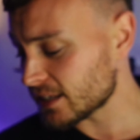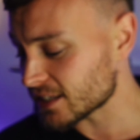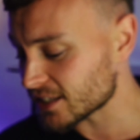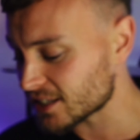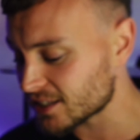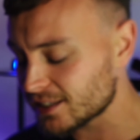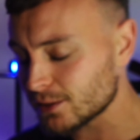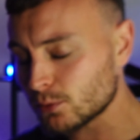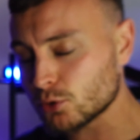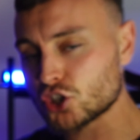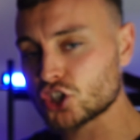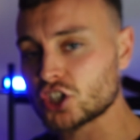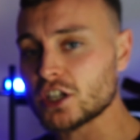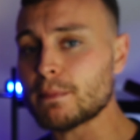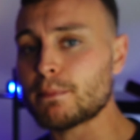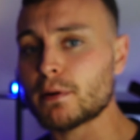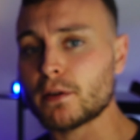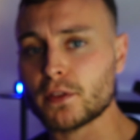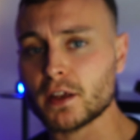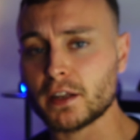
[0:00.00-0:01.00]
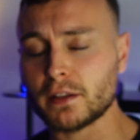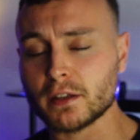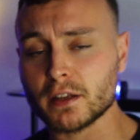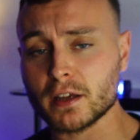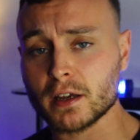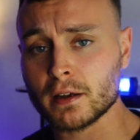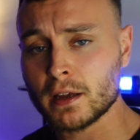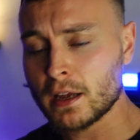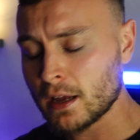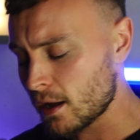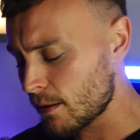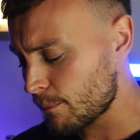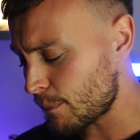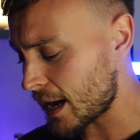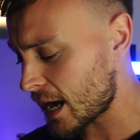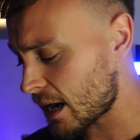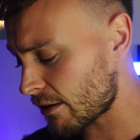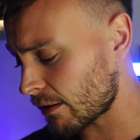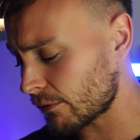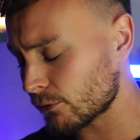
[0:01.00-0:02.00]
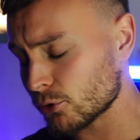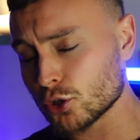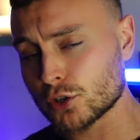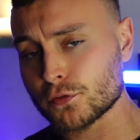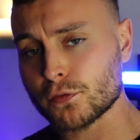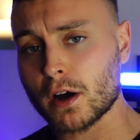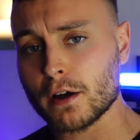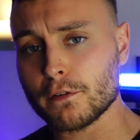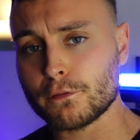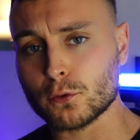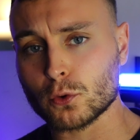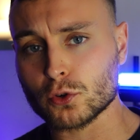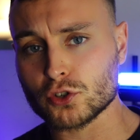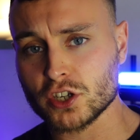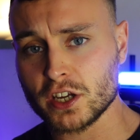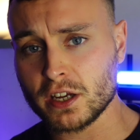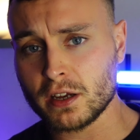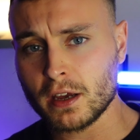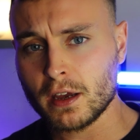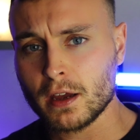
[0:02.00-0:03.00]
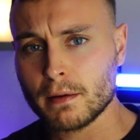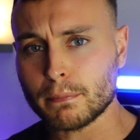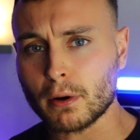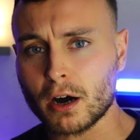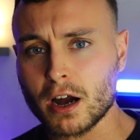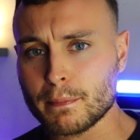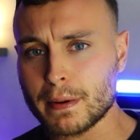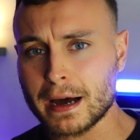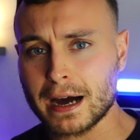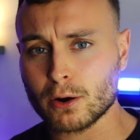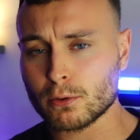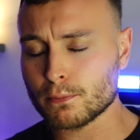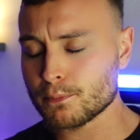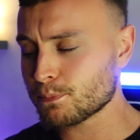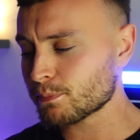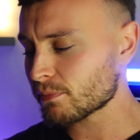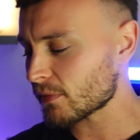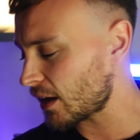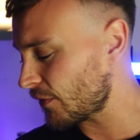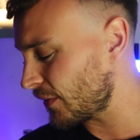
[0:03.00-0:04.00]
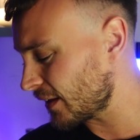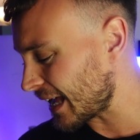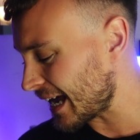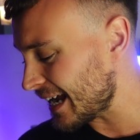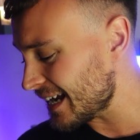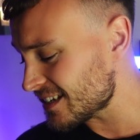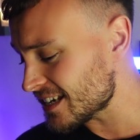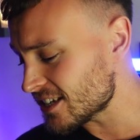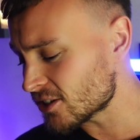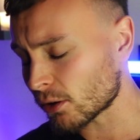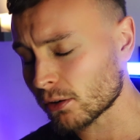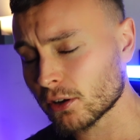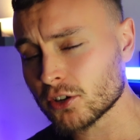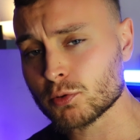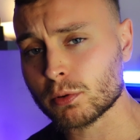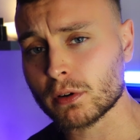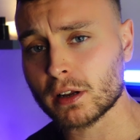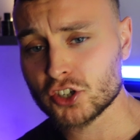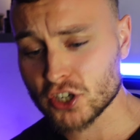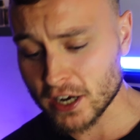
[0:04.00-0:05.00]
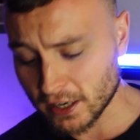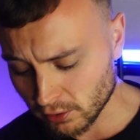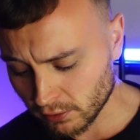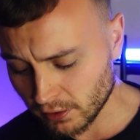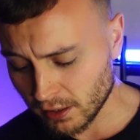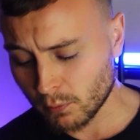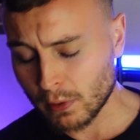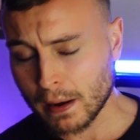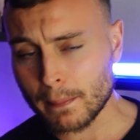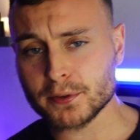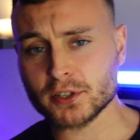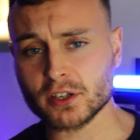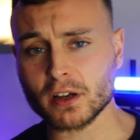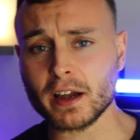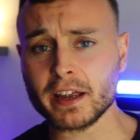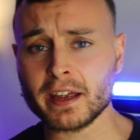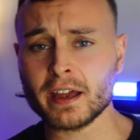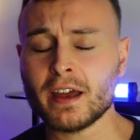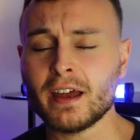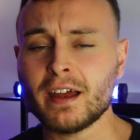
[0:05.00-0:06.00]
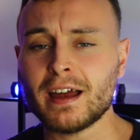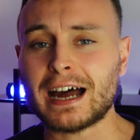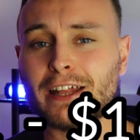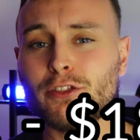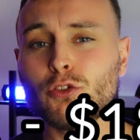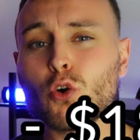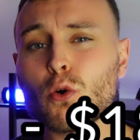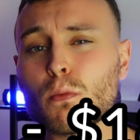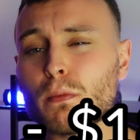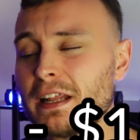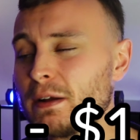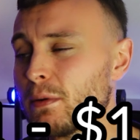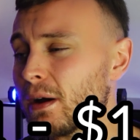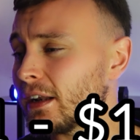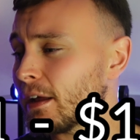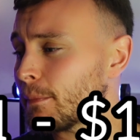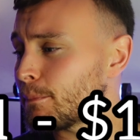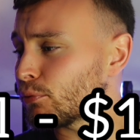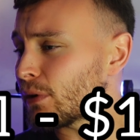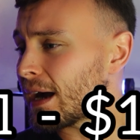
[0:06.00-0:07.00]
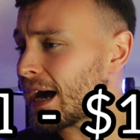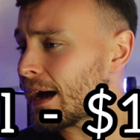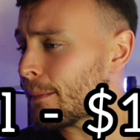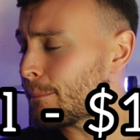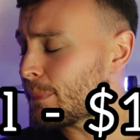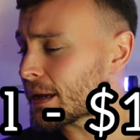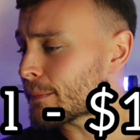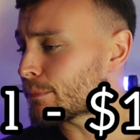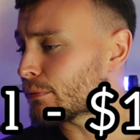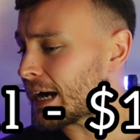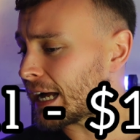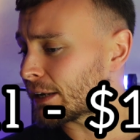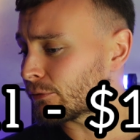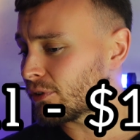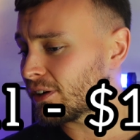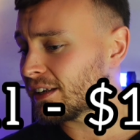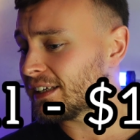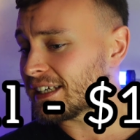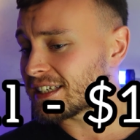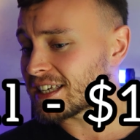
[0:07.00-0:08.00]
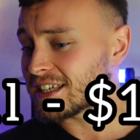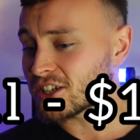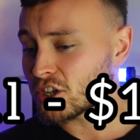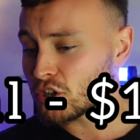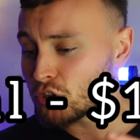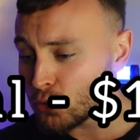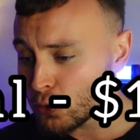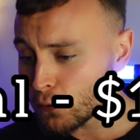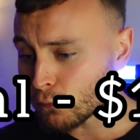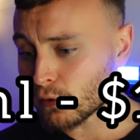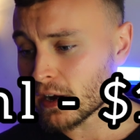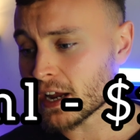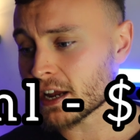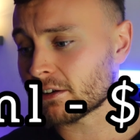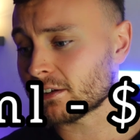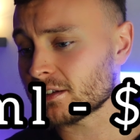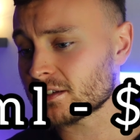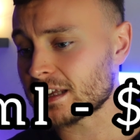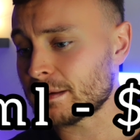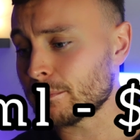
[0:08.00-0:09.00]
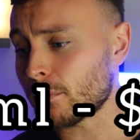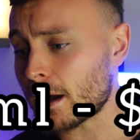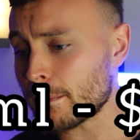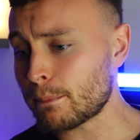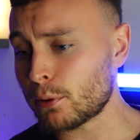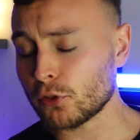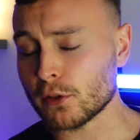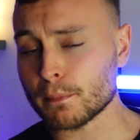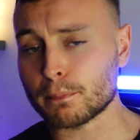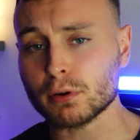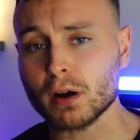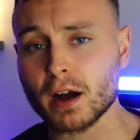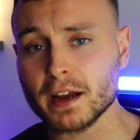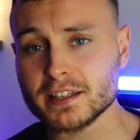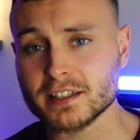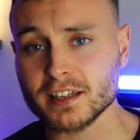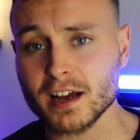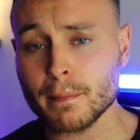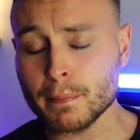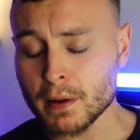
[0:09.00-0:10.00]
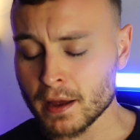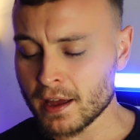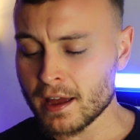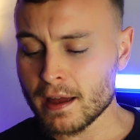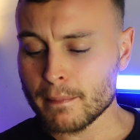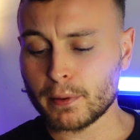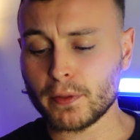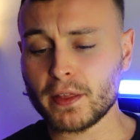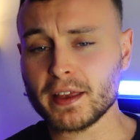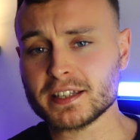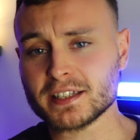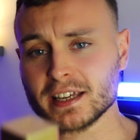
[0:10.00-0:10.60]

it's still cheaper than the Baccarat Rouge 540 by about, I think, $80 when I checked on their website. And normally when a big brand releases a new fragrance, they might put the price up, but this